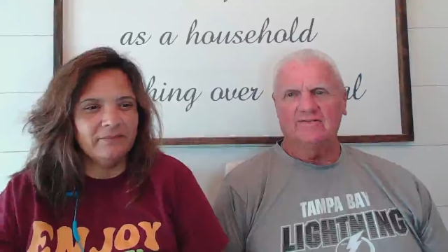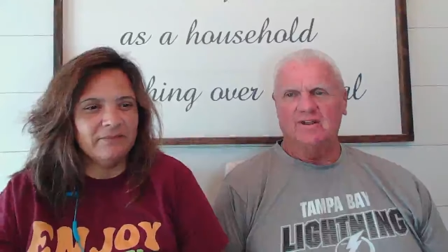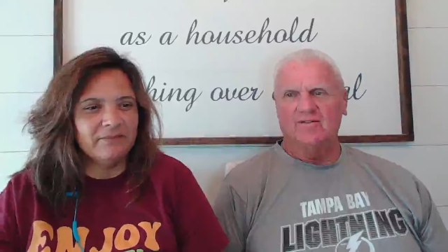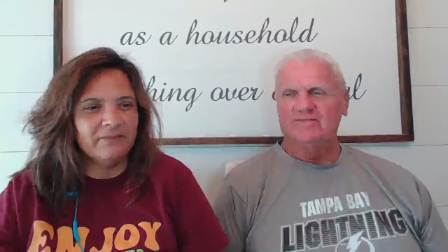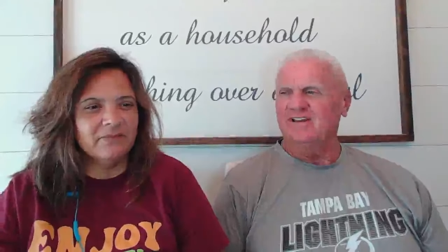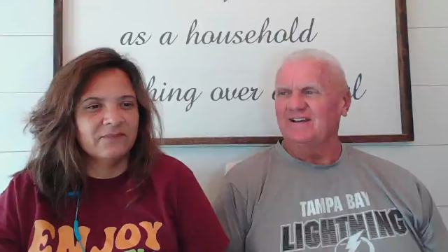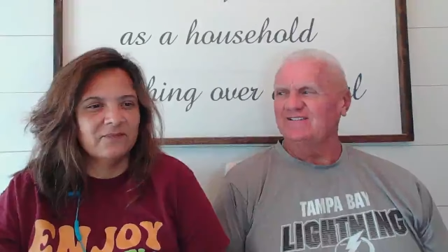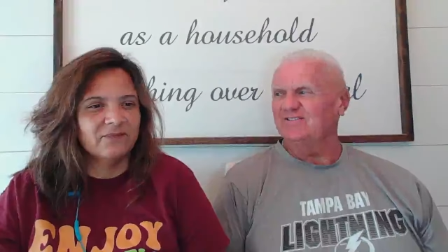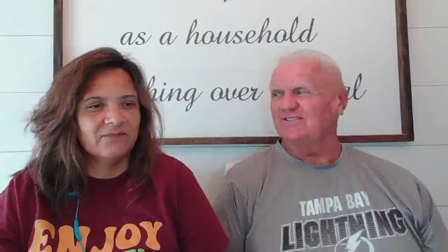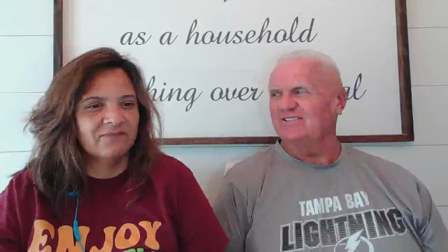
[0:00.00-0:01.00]
Speaker 1: known
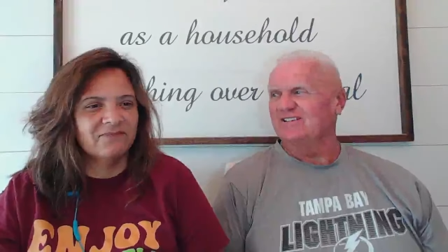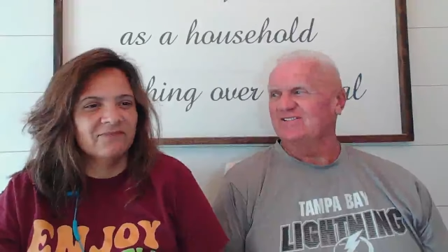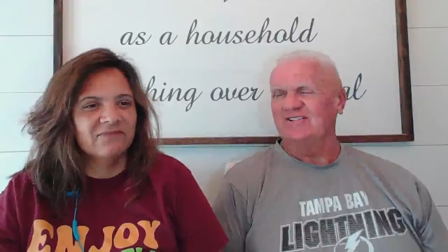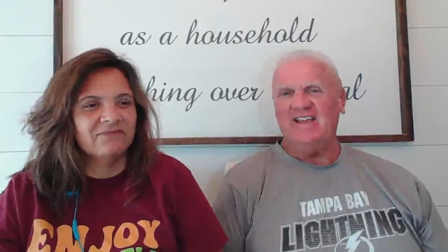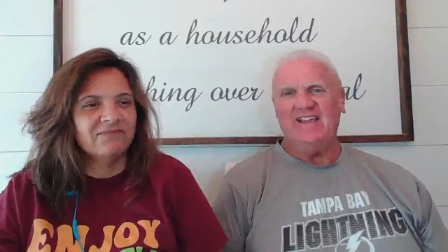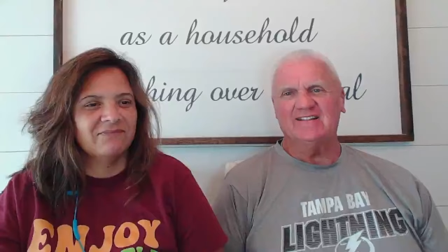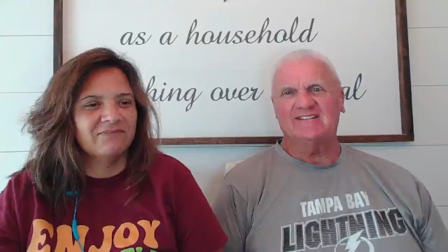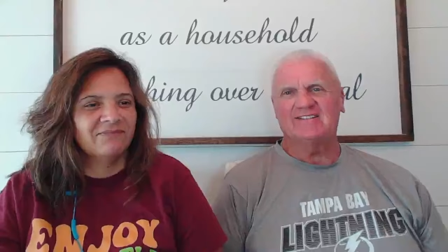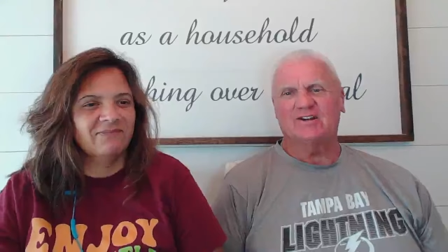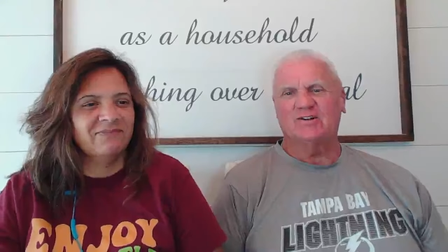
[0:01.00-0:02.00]
as this and that.
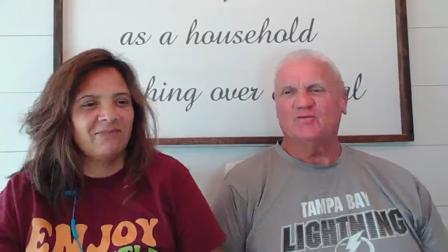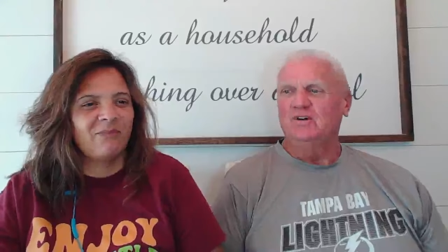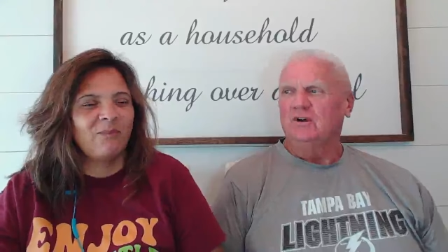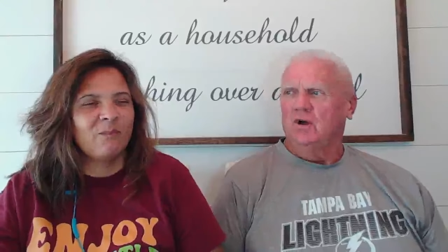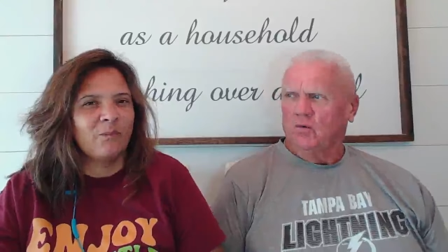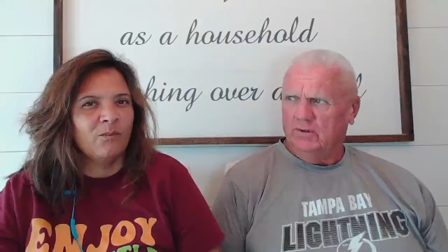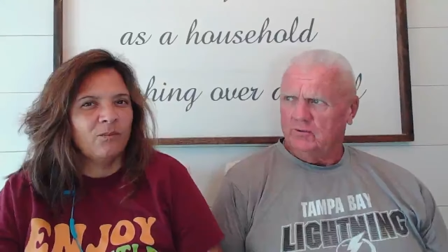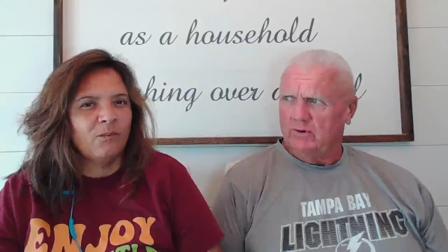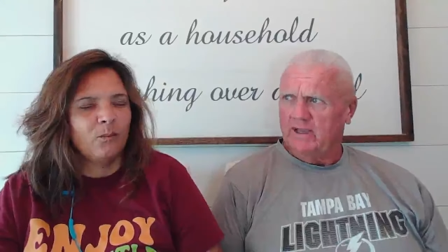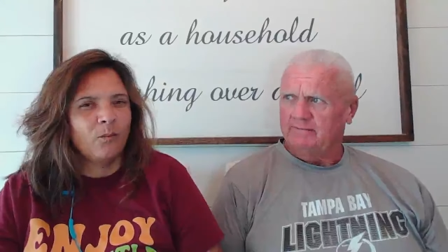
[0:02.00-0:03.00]
So, what do
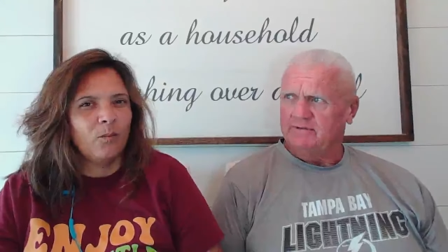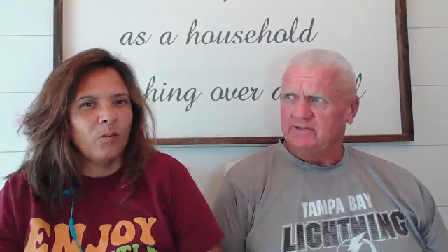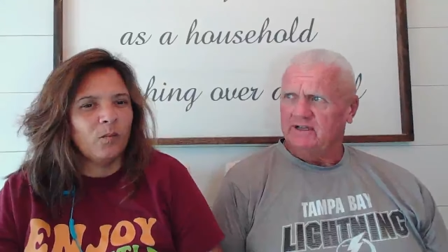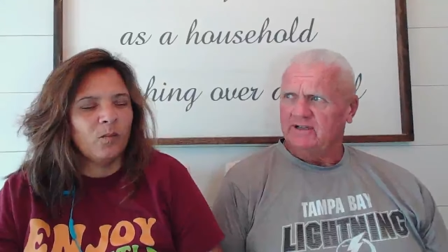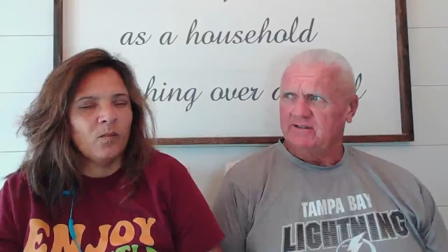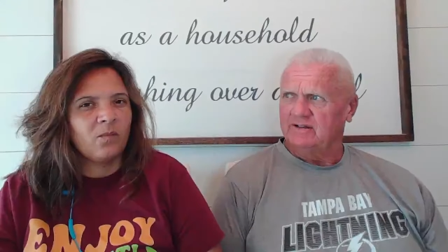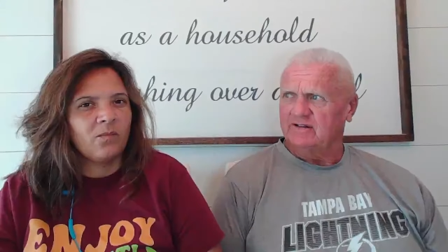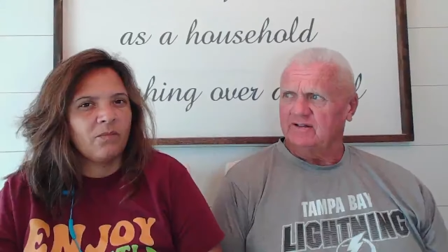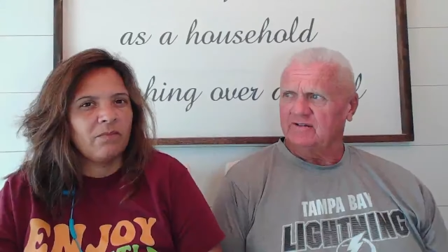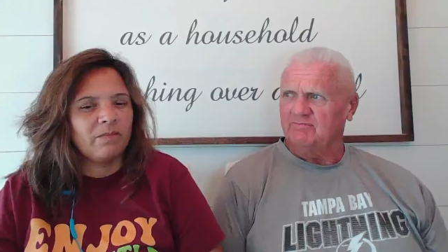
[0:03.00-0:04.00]
we have today
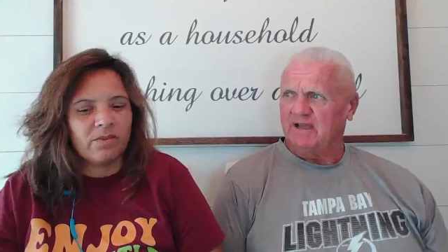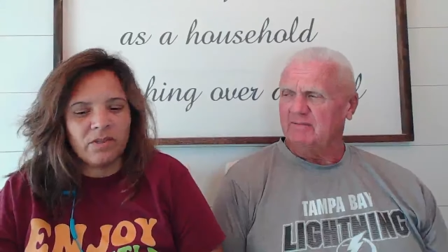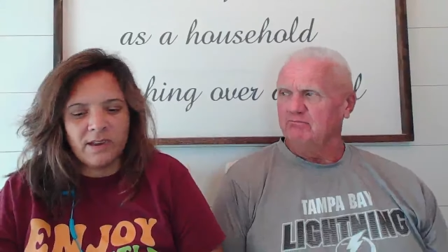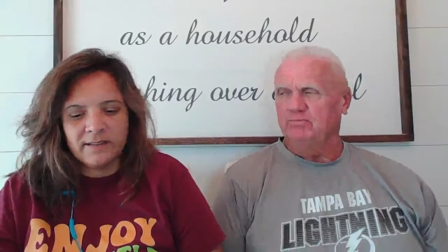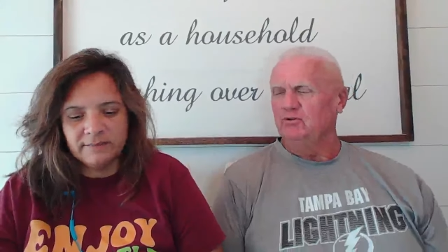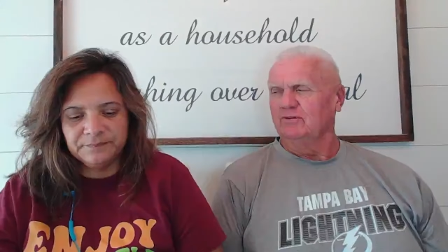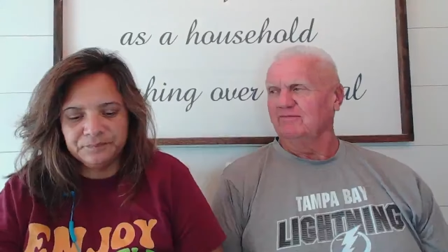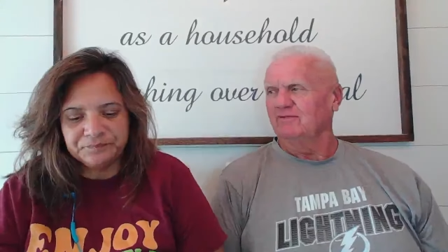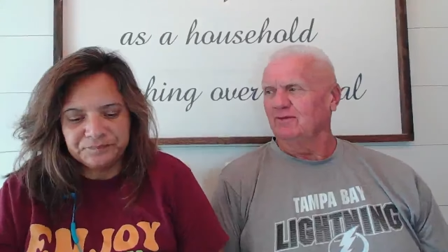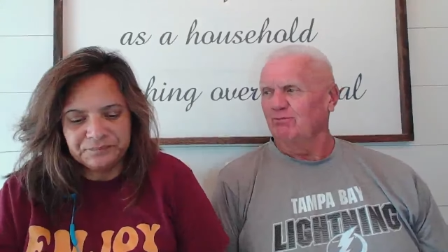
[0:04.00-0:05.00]
there, my
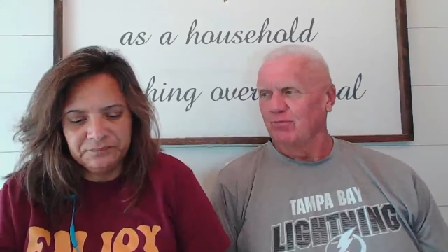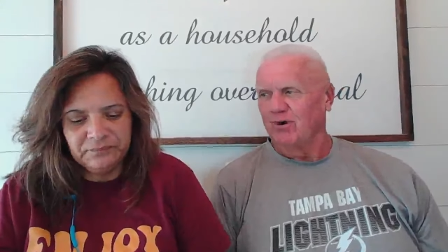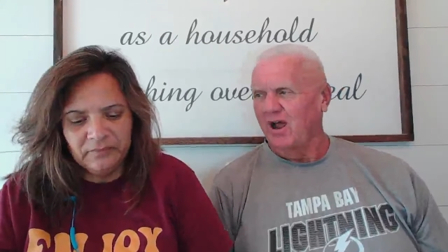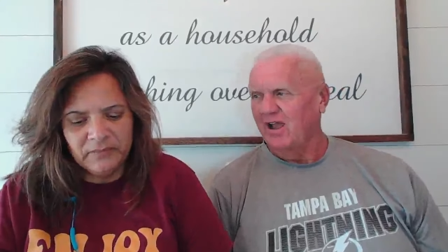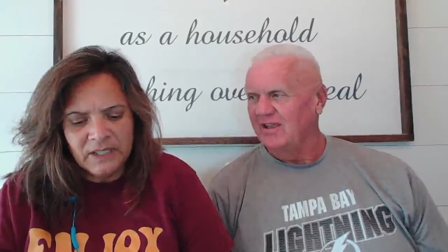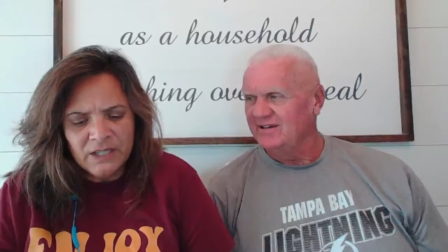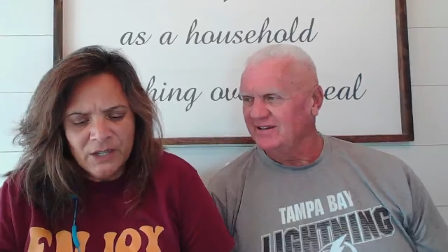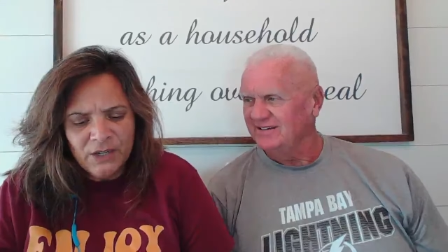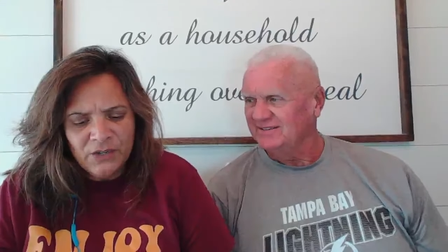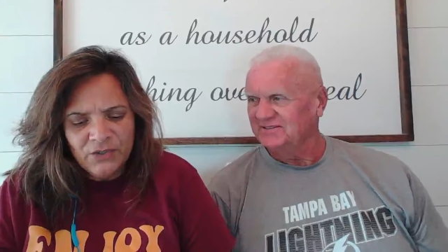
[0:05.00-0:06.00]
beautiful bride?
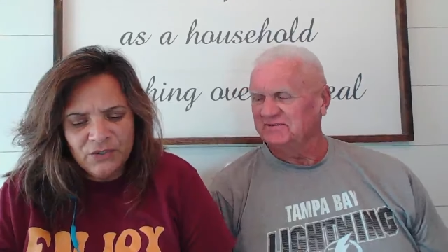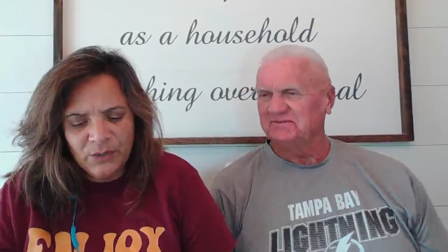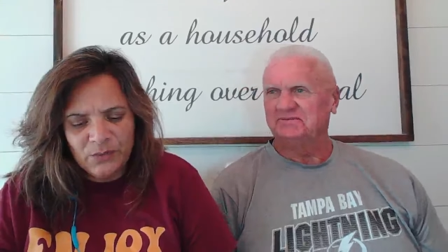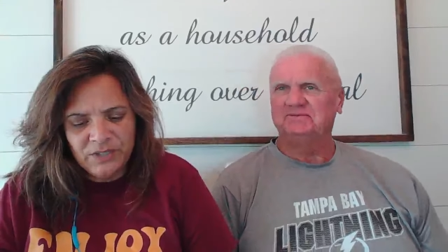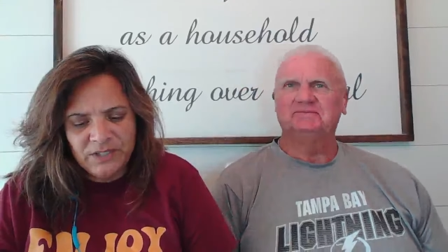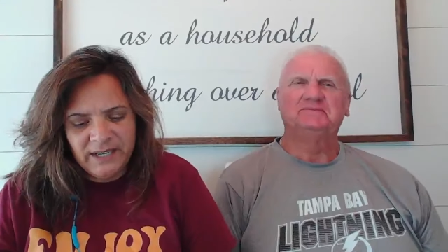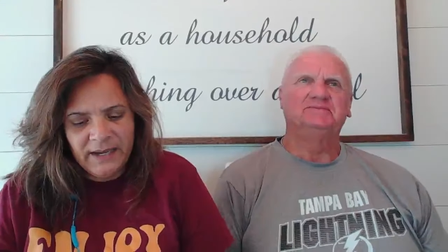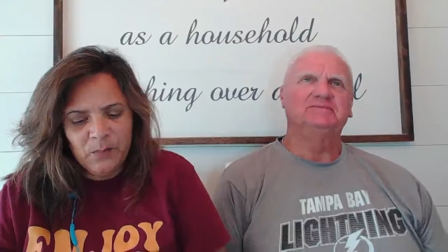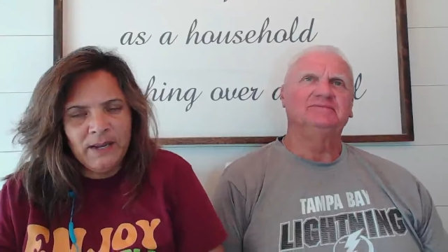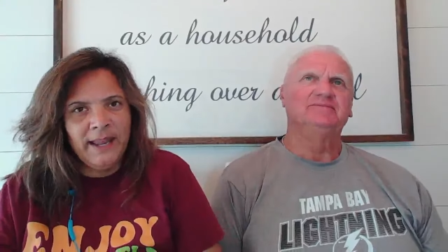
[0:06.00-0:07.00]
Speaker 2: So,
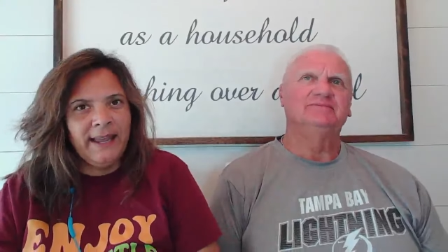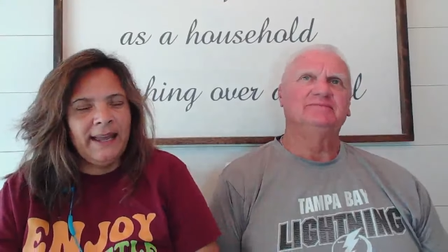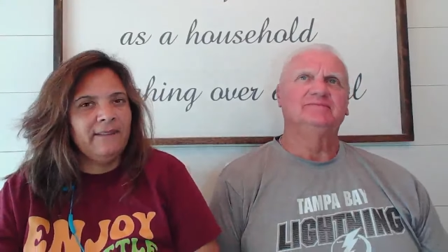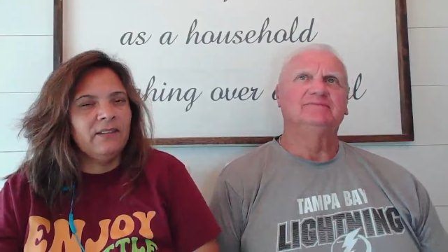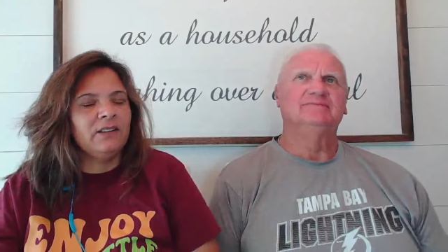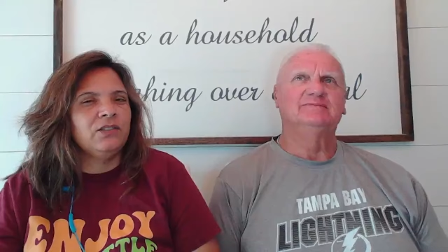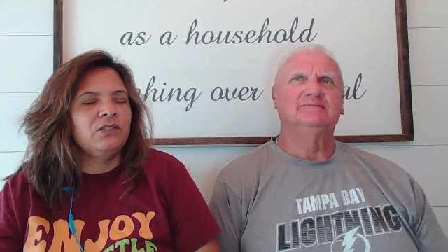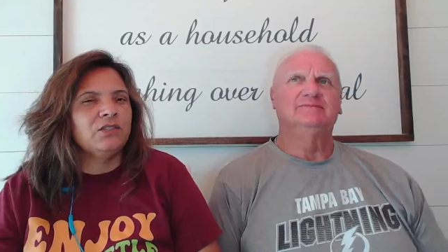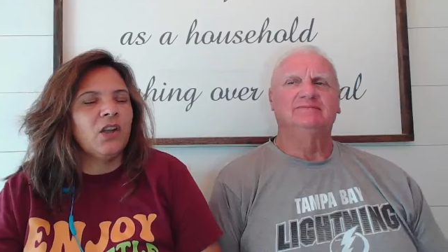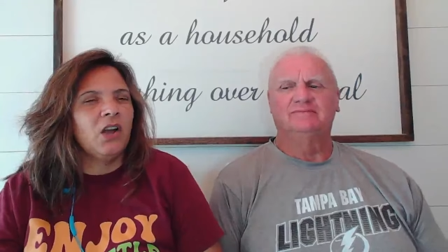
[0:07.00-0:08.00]
today we have a
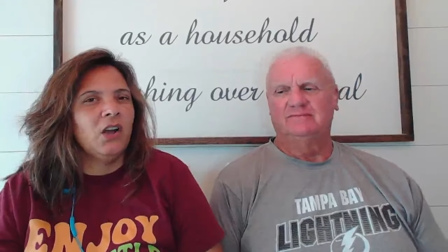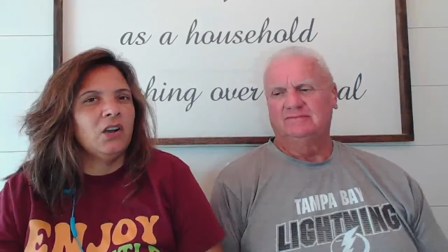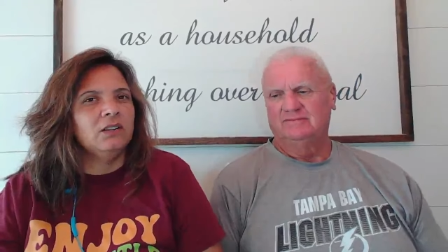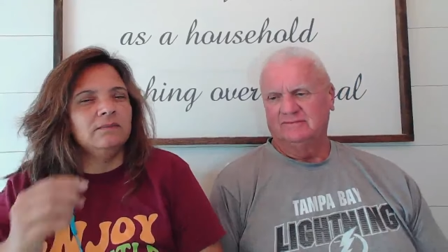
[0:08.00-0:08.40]
song.